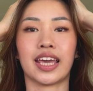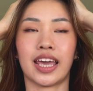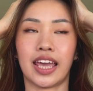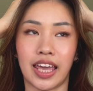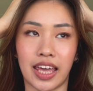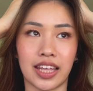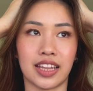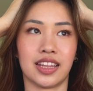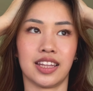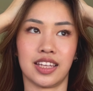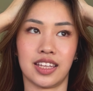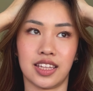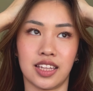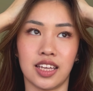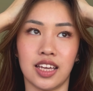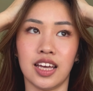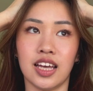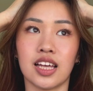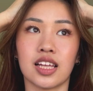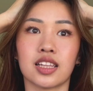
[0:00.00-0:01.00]
hate it.
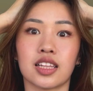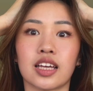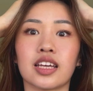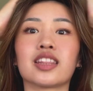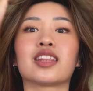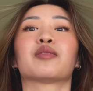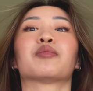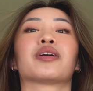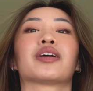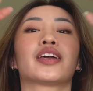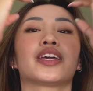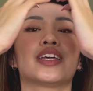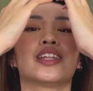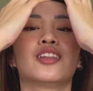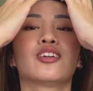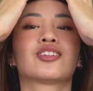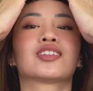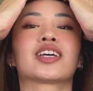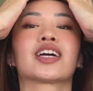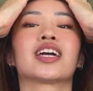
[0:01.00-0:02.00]
Like, I think my head
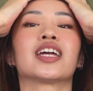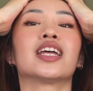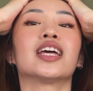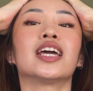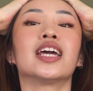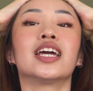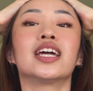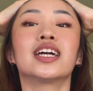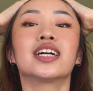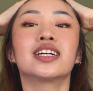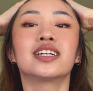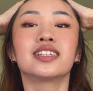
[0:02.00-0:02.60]
looks like an egg.